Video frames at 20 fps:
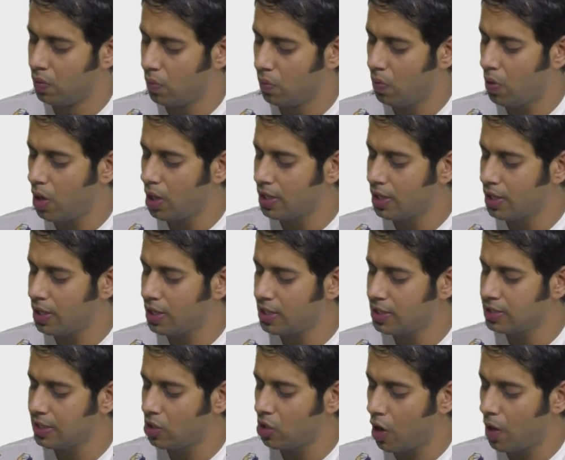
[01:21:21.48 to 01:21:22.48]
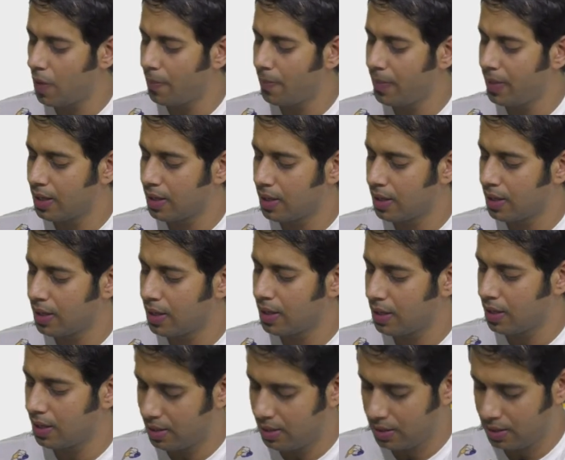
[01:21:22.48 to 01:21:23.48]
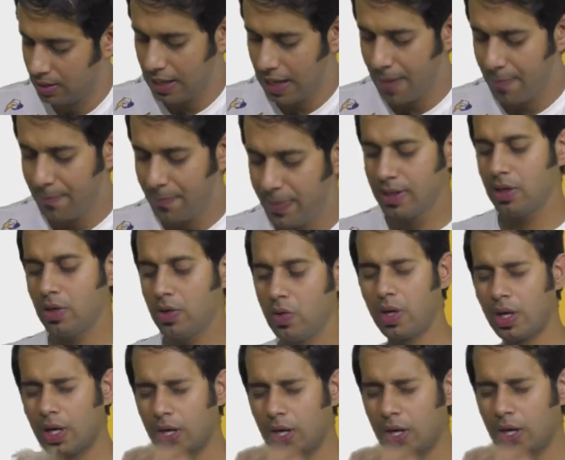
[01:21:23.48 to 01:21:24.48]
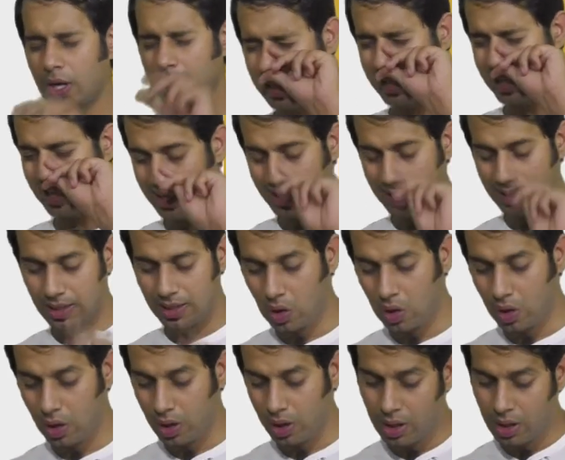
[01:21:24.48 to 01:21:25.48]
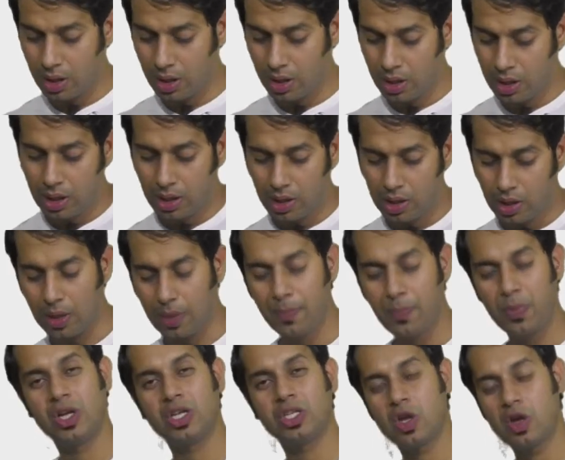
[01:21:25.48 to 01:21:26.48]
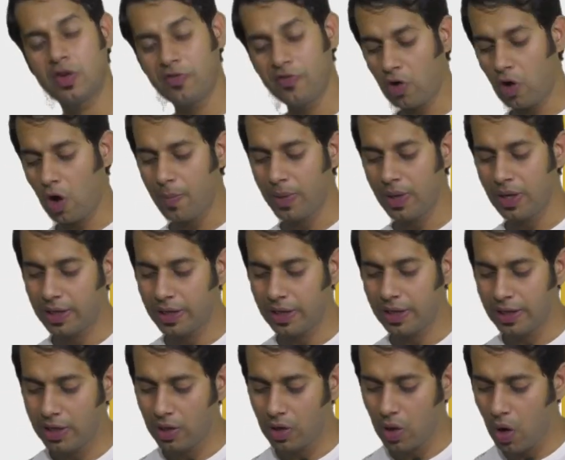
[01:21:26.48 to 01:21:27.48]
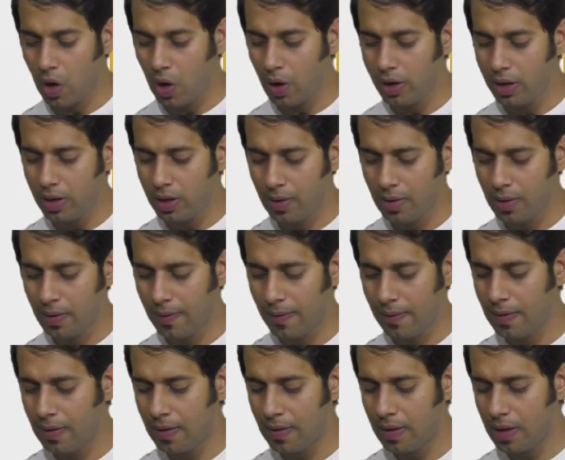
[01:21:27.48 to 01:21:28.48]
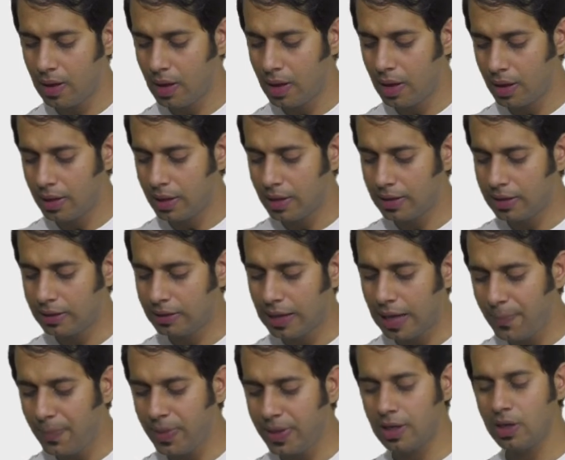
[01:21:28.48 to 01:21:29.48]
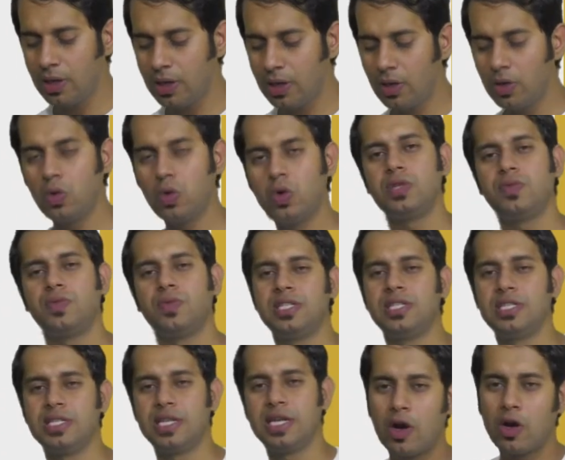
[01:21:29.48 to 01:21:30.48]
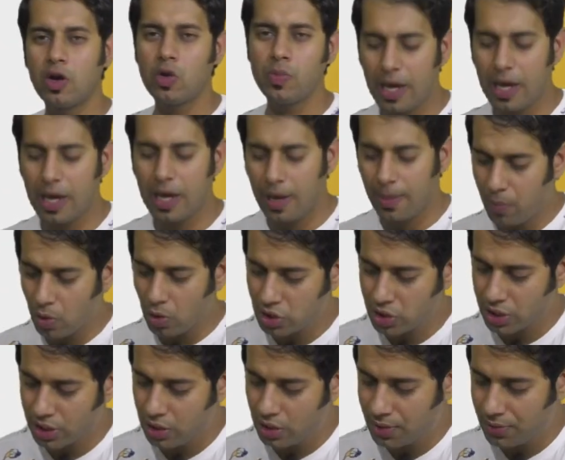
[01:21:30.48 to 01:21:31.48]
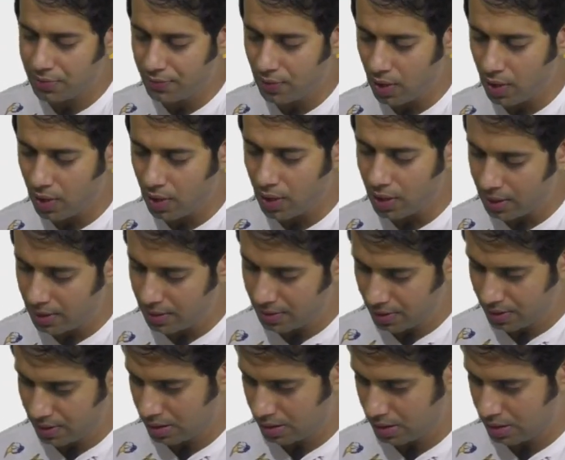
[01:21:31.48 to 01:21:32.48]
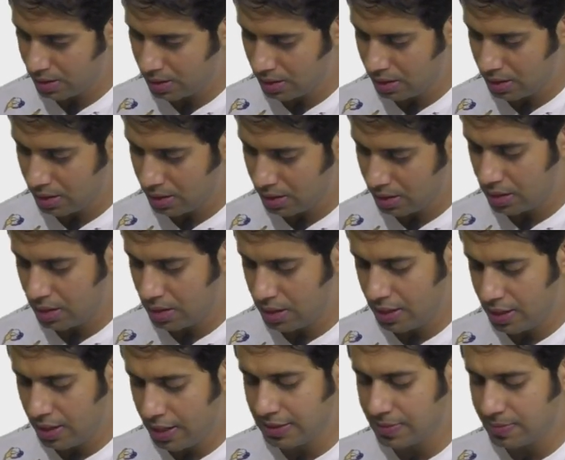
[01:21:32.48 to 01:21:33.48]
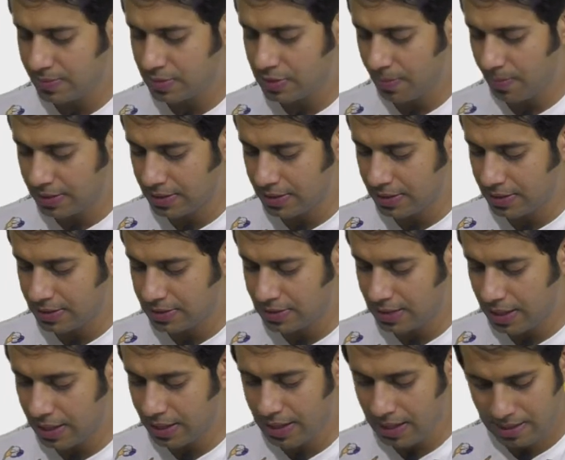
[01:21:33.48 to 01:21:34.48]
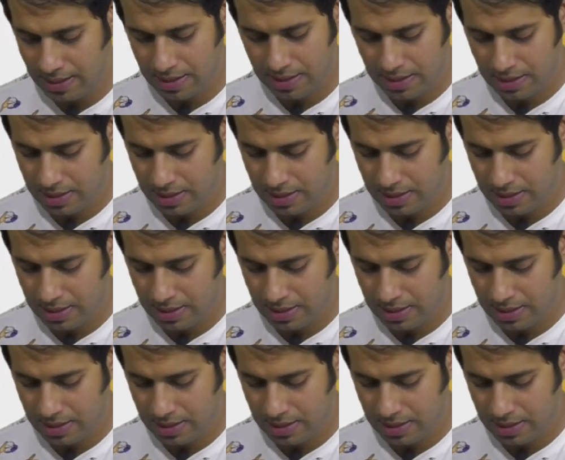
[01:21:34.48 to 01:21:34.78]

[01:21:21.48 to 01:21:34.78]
What is the common capital credit? Computation of common credit on capital goods which is required to be apportioned for exempt supplies. Again,